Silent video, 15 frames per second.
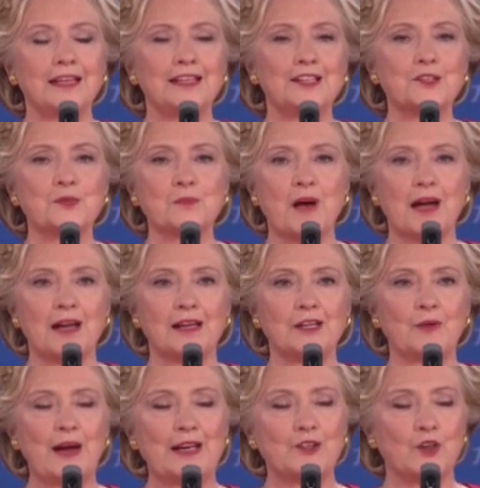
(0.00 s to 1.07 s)
is my
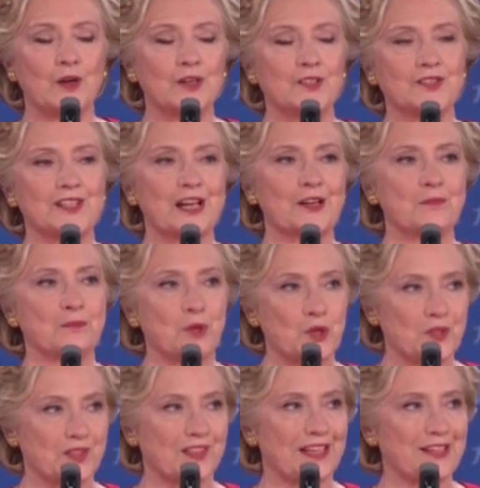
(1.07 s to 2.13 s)
granddaughter's 2nd
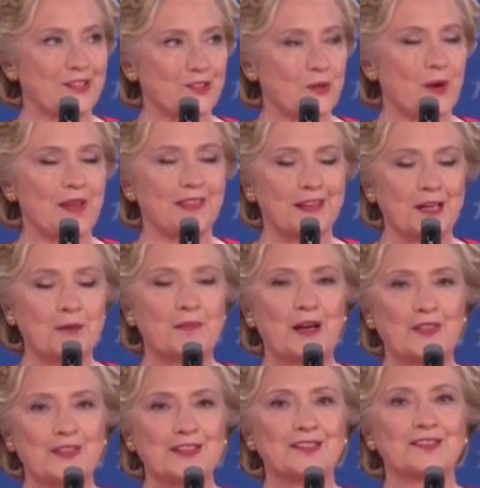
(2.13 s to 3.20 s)
birthday, so I think
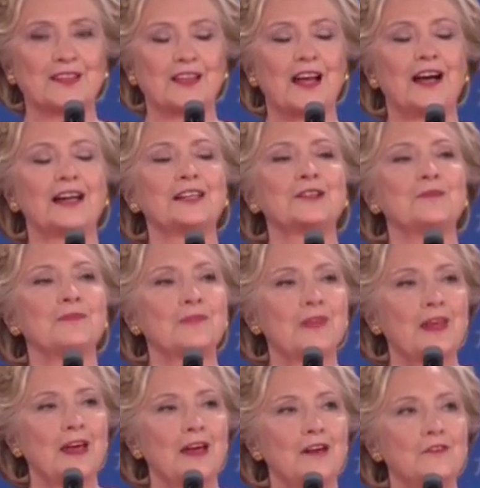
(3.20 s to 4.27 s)
about this a lot.
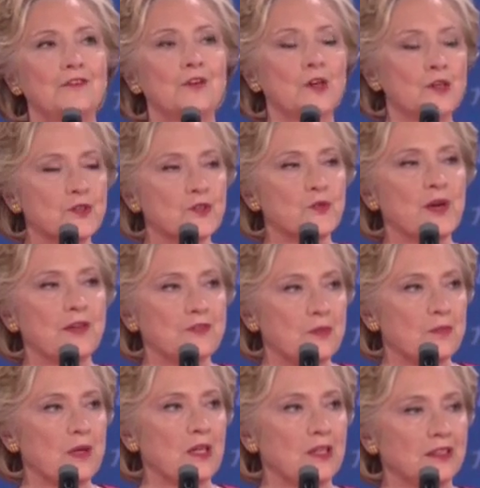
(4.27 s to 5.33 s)
First, we have to
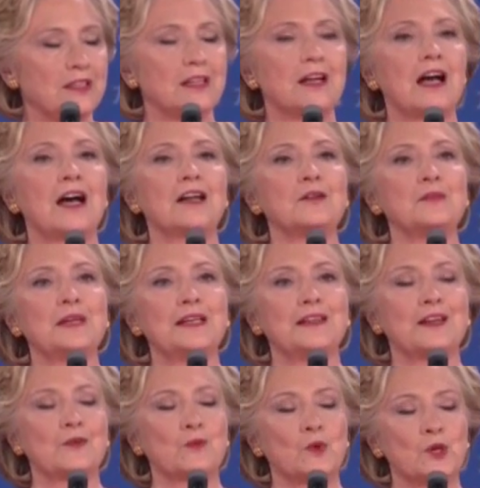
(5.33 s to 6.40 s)
build an economy
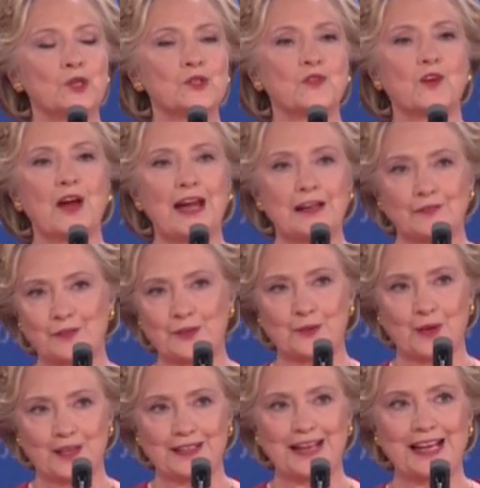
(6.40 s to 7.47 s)
that works for
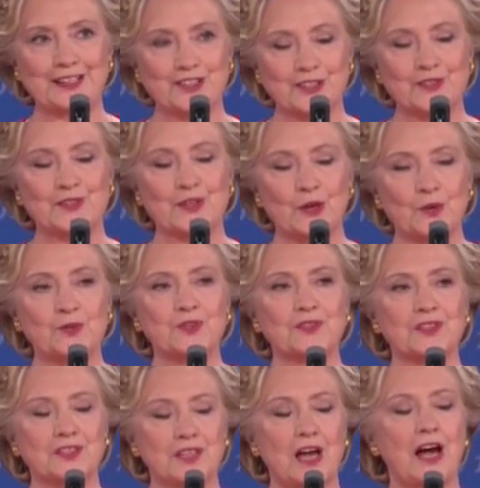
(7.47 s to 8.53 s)
everyone, not just those
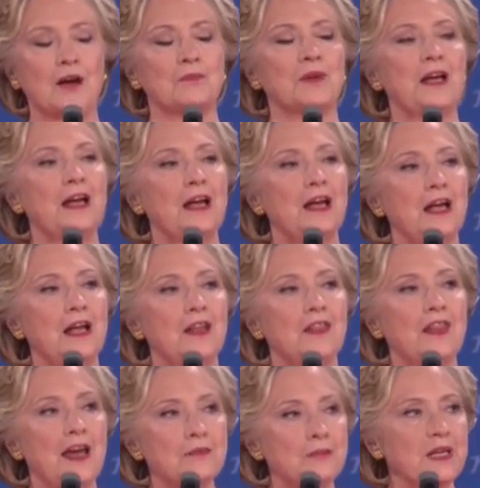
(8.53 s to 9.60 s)
at the top.
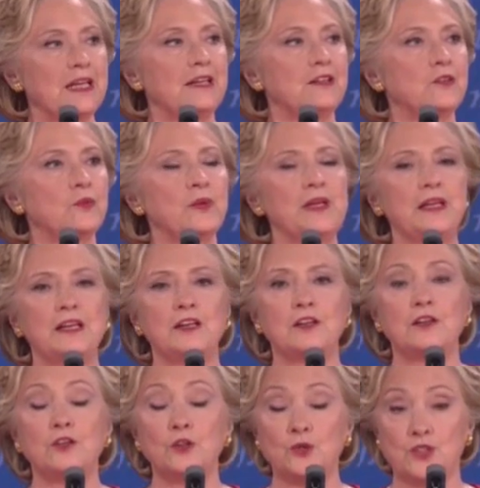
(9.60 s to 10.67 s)
That means we
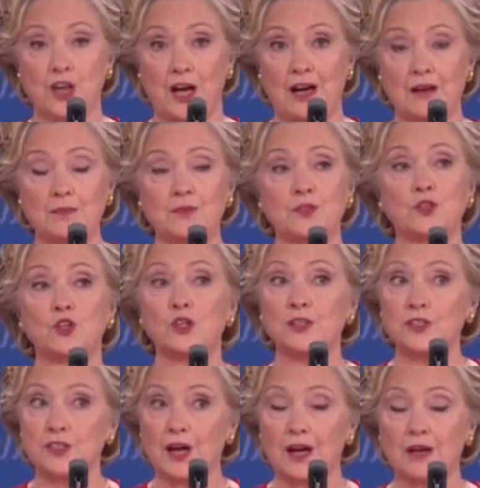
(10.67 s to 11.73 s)
need new jobs,
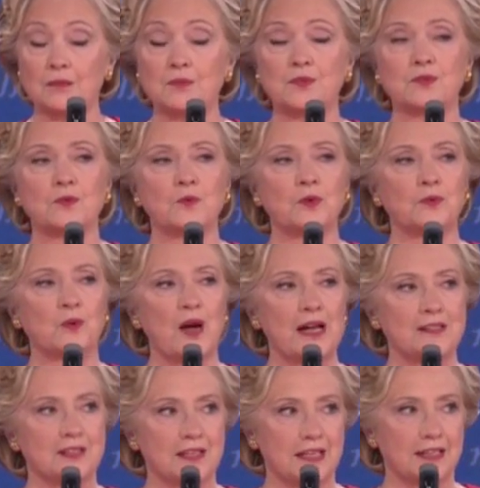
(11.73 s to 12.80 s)
good jobs, with
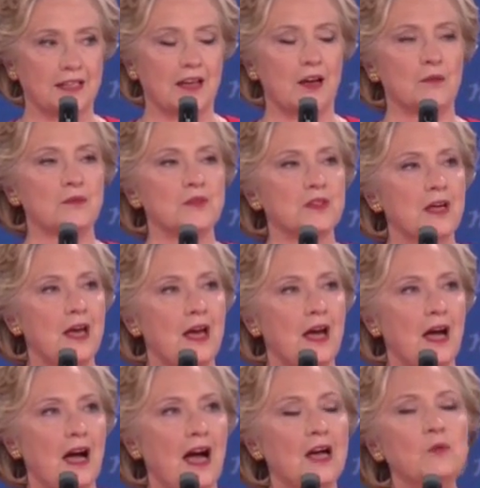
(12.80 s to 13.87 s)
rising incomes.
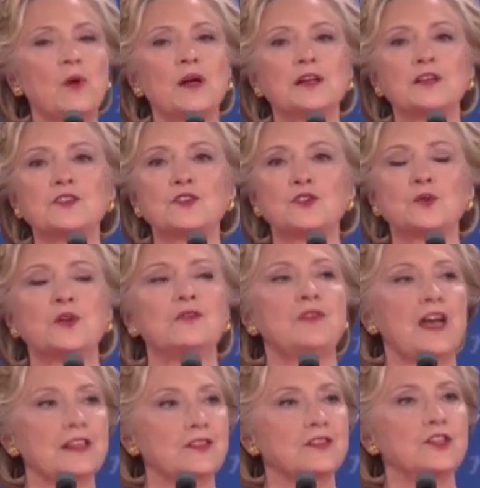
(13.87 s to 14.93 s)
I want us to
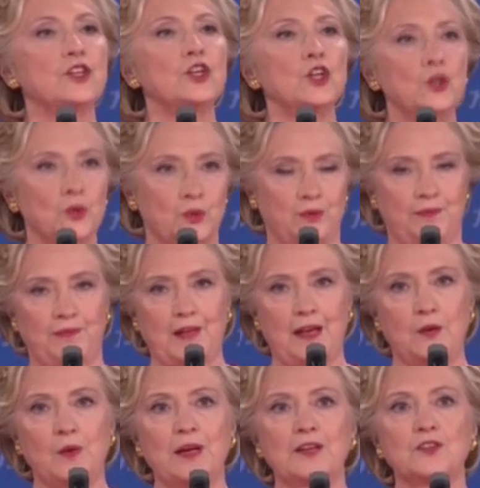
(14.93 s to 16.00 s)
invest in you.
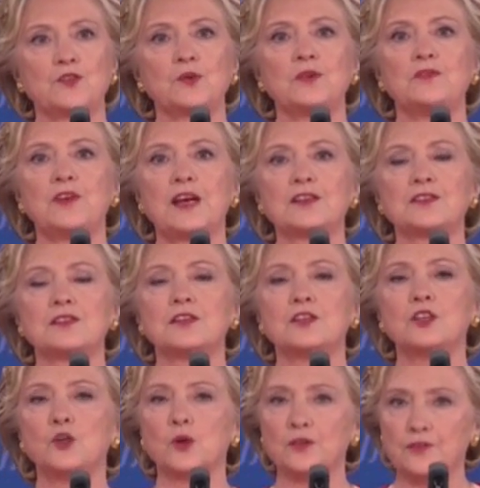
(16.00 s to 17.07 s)
I want us to invest in
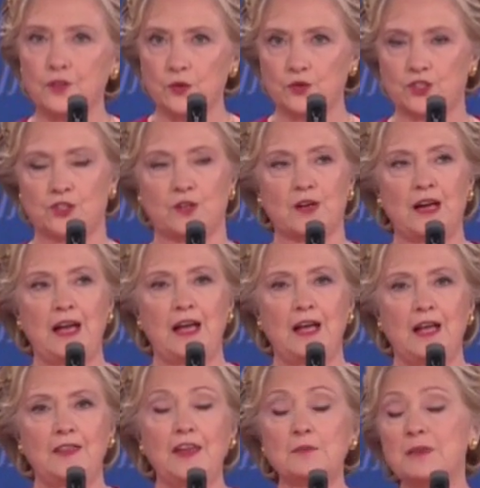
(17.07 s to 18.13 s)
your future.
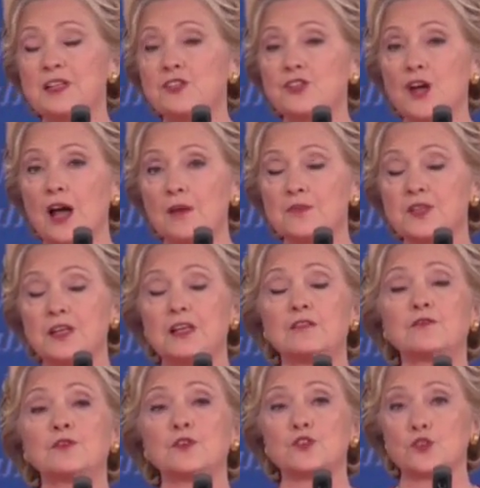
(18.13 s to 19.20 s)
That means jobs in
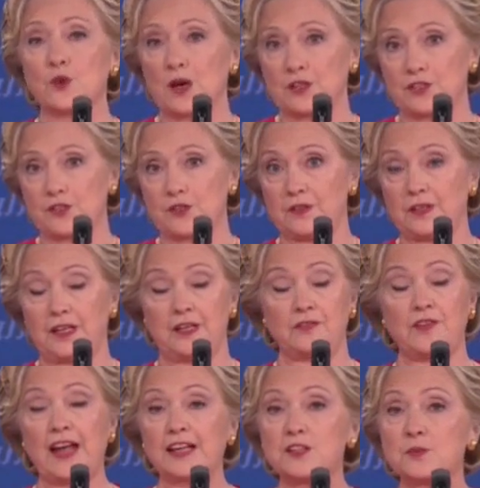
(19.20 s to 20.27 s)
infrastructure, in
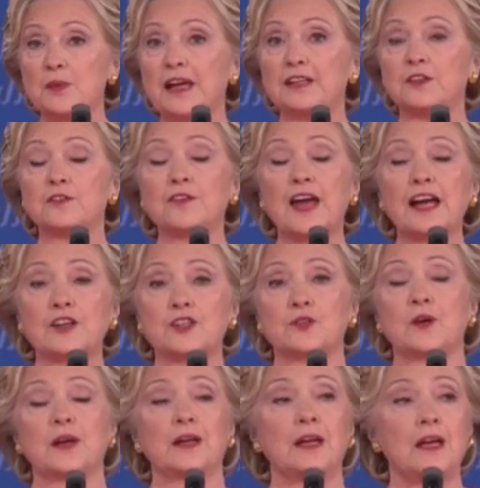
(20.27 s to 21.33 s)
advanced
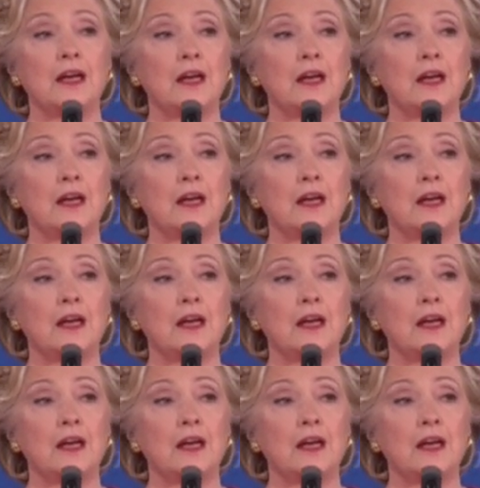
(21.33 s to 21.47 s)
manufacturing,